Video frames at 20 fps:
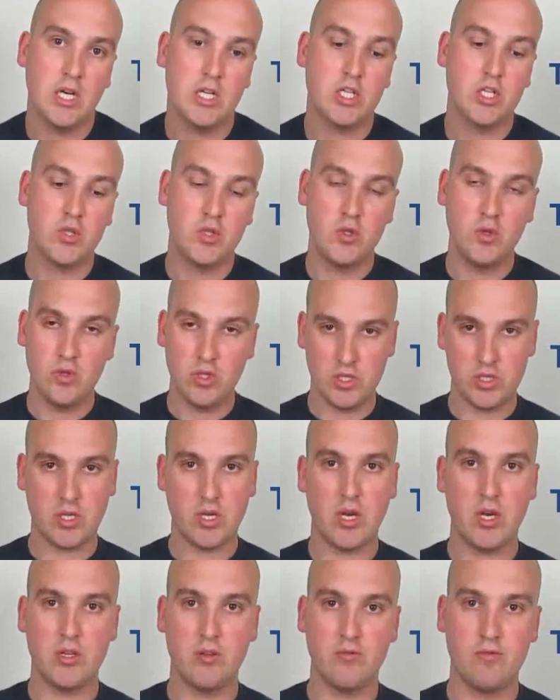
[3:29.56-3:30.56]
to do this
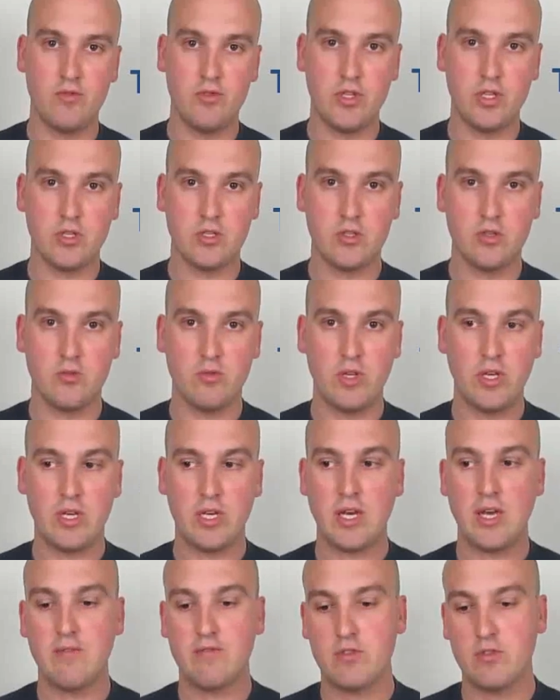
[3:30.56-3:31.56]
kind of drill? So they
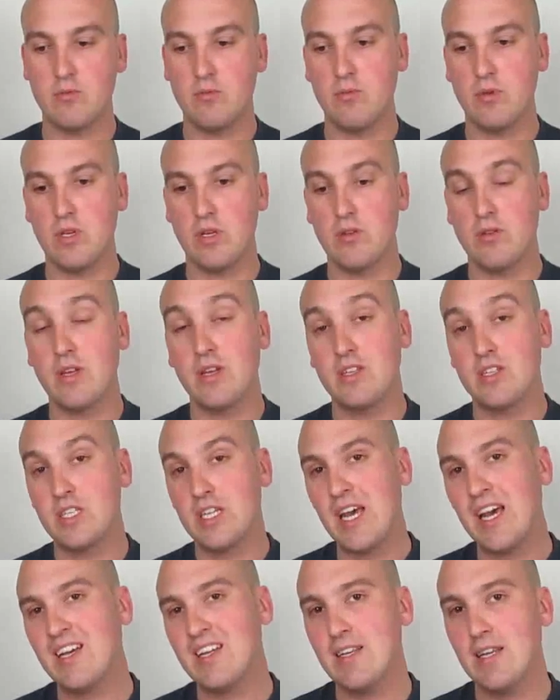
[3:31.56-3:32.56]
have to be, the
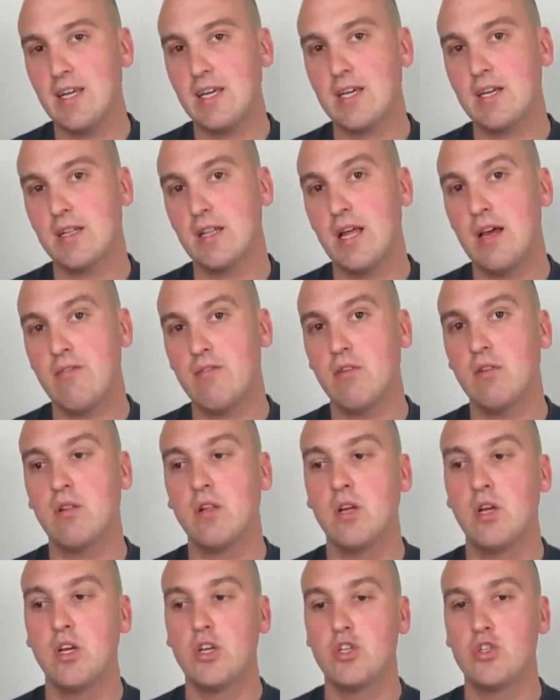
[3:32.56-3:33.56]
technique level
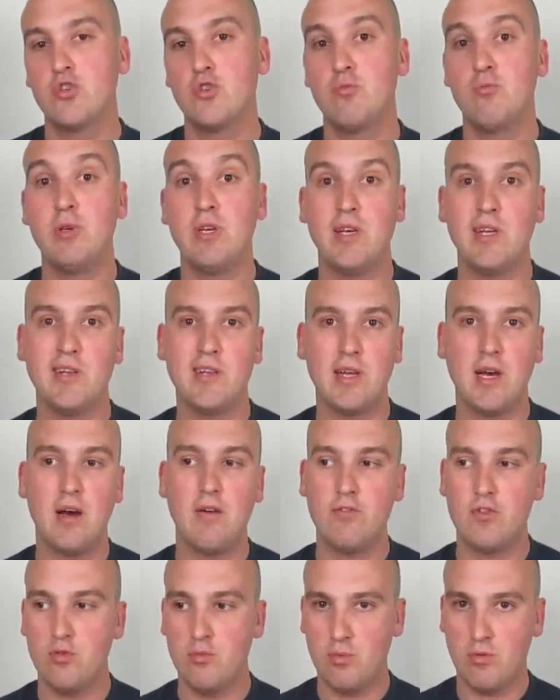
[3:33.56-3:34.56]
should be
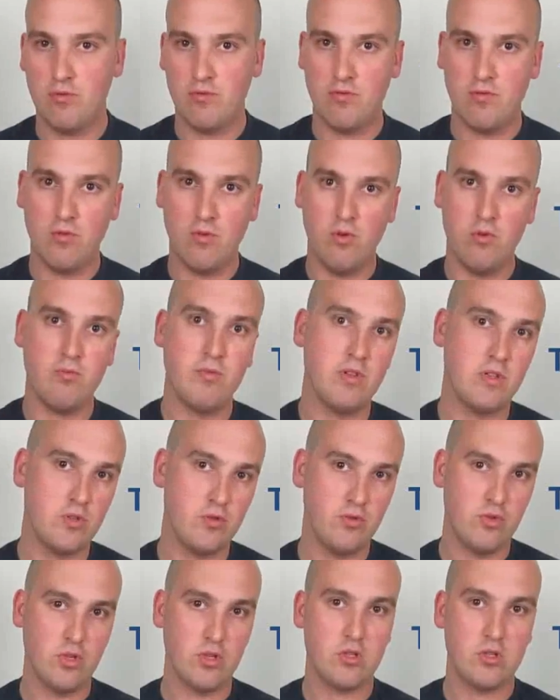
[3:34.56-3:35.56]
enough to perform these
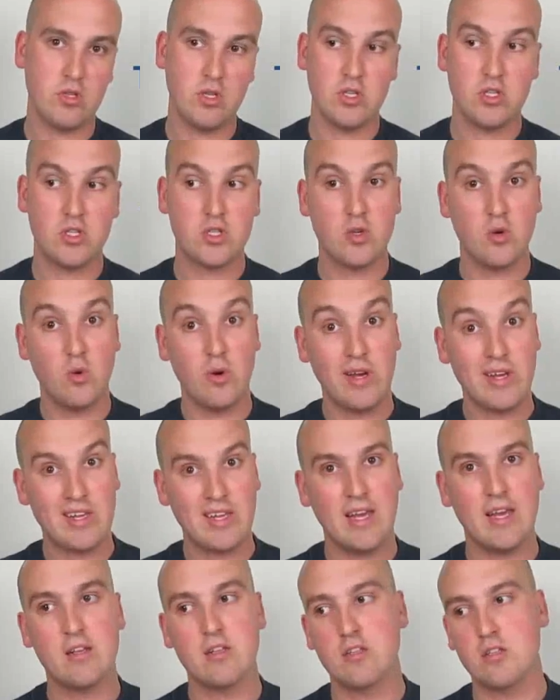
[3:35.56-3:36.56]
drills. So
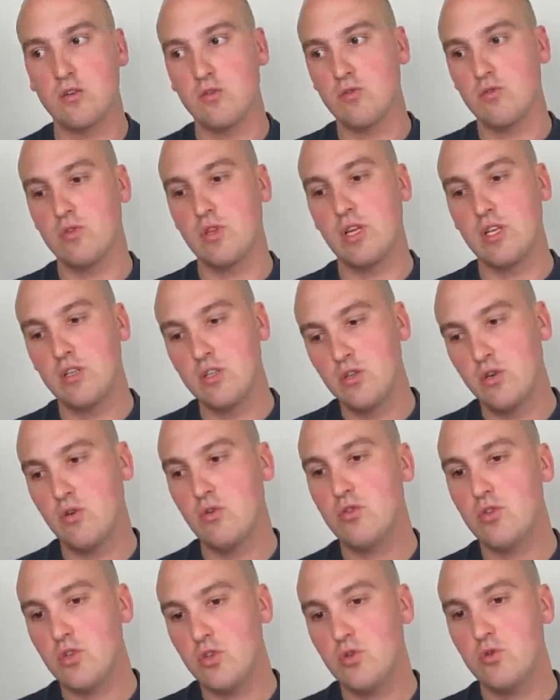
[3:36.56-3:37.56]
again, so they
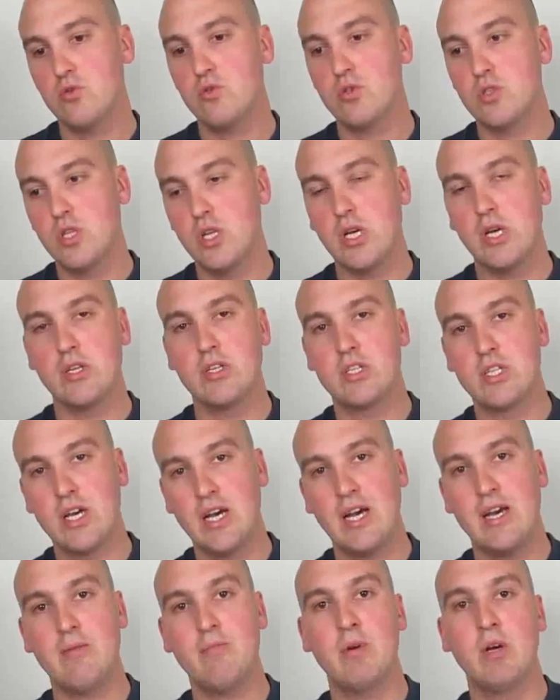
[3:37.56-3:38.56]
don't use their
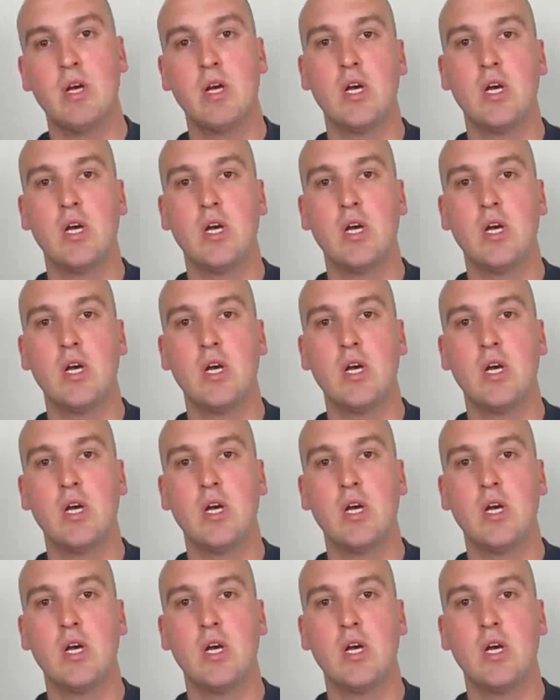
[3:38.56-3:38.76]
time